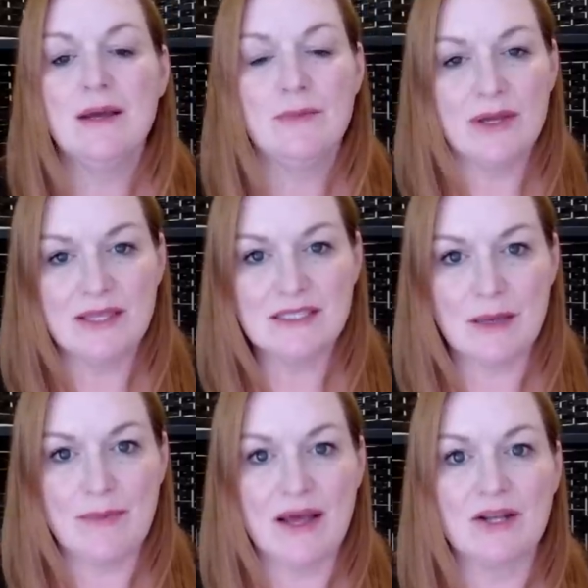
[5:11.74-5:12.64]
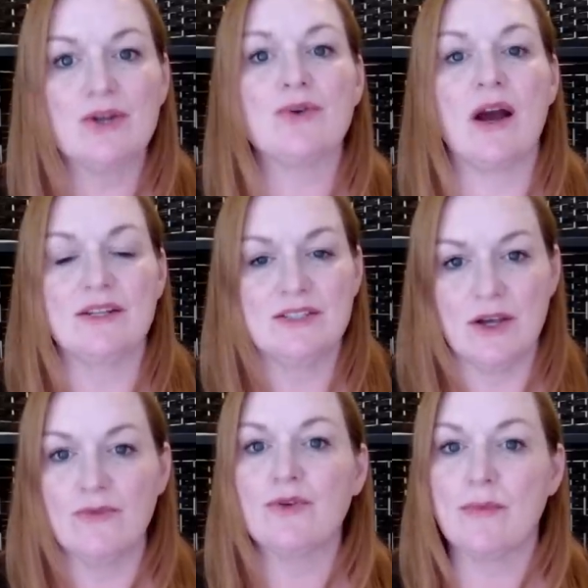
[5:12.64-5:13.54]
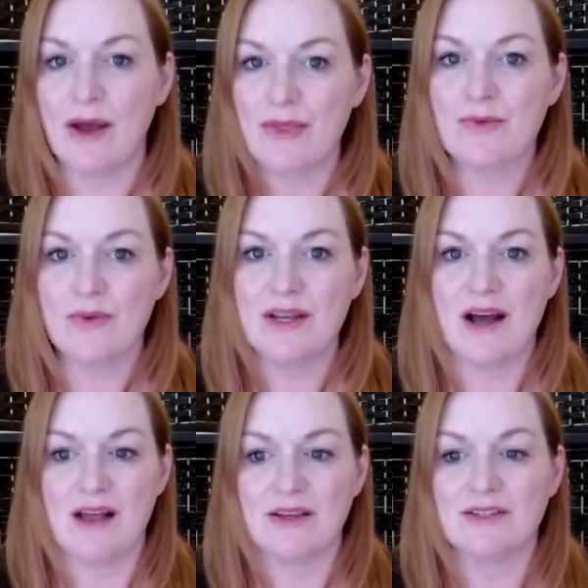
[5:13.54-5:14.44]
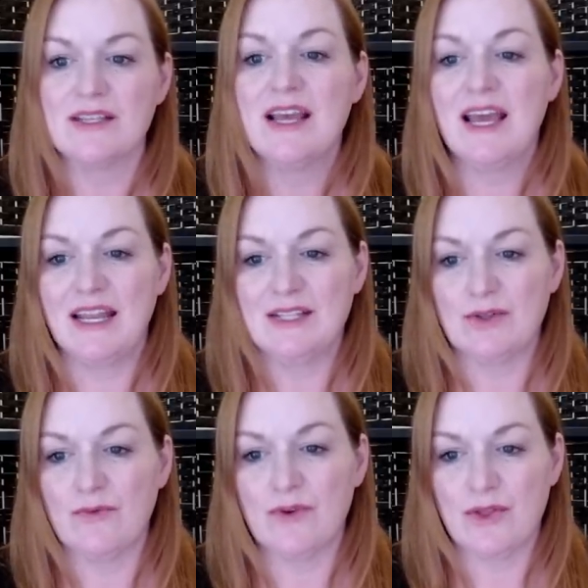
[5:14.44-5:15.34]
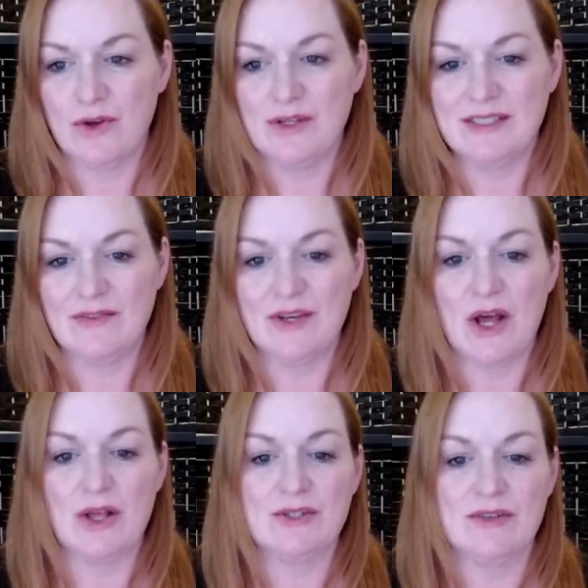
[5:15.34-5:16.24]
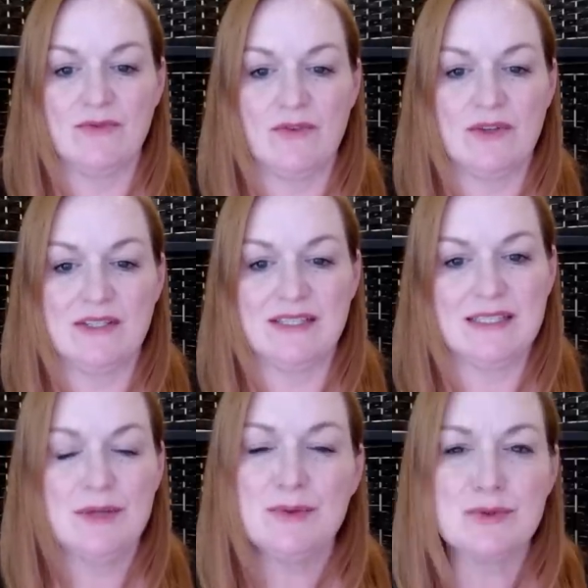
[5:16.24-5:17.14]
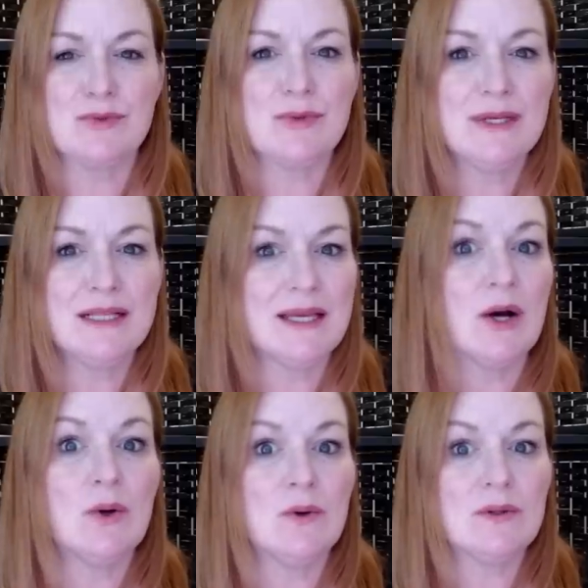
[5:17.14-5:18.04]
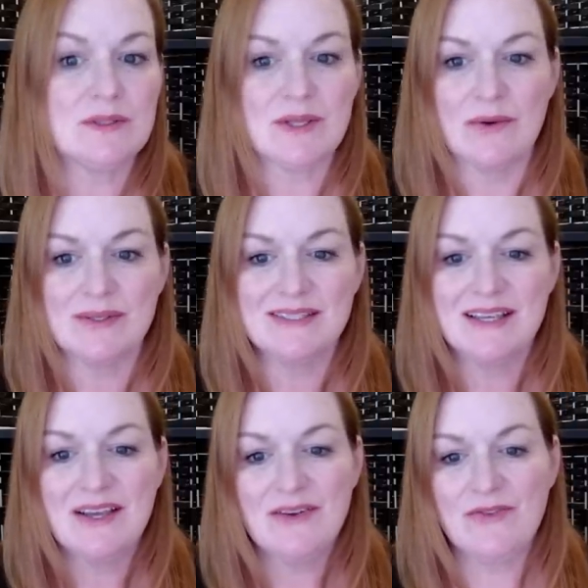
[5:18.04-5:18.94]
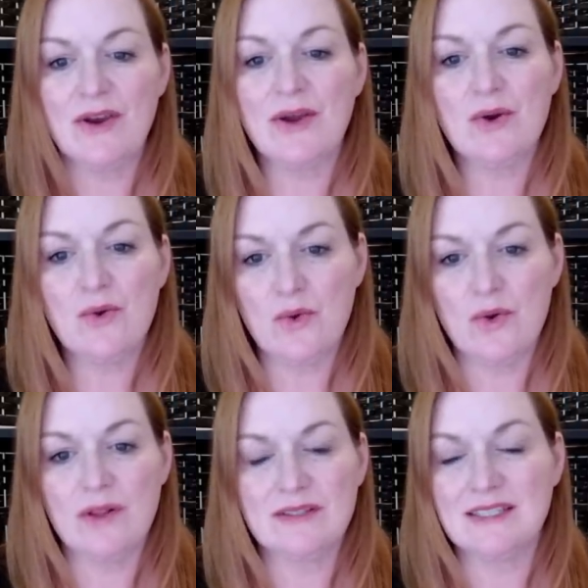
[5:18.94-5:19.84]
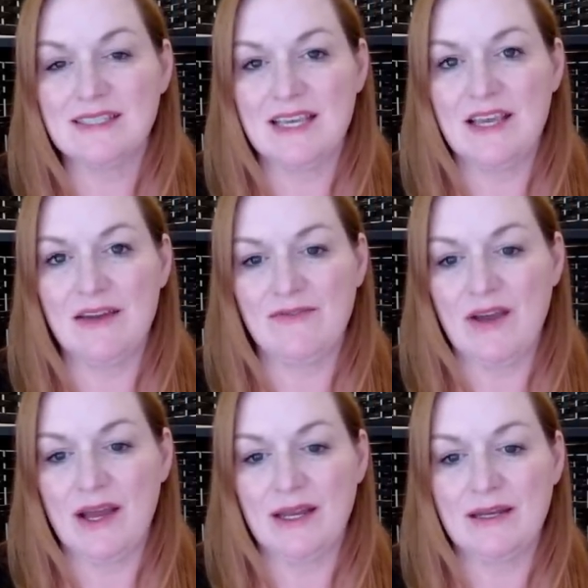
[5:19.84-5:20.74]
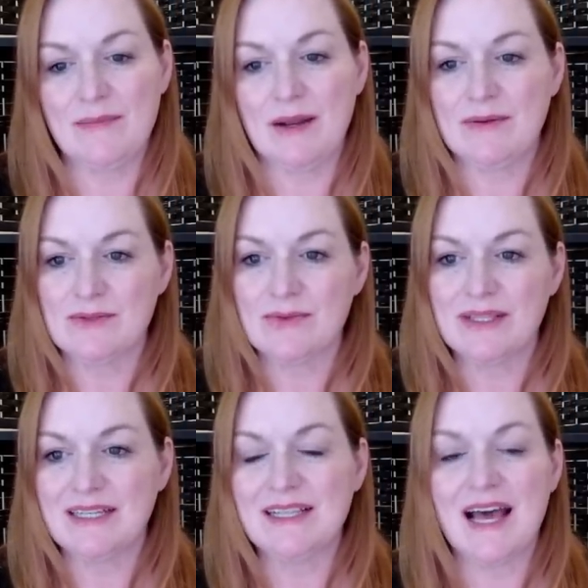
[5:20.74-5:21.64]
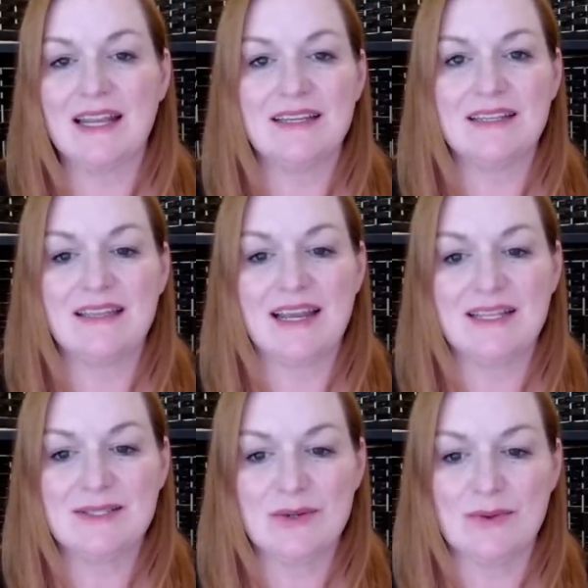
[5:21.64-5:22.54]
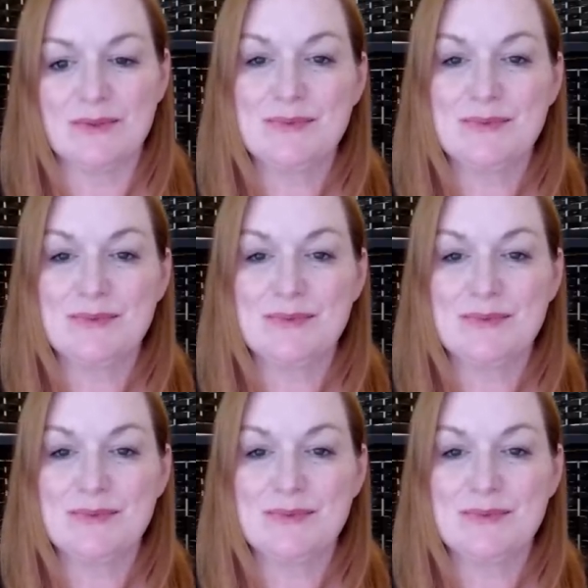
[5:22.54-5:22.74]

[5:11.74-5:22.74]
Picked this up at a garage sale for about $3 and it sold for $37.50. It was really old. So it was very cool to see and find, but I was really glad that it sold.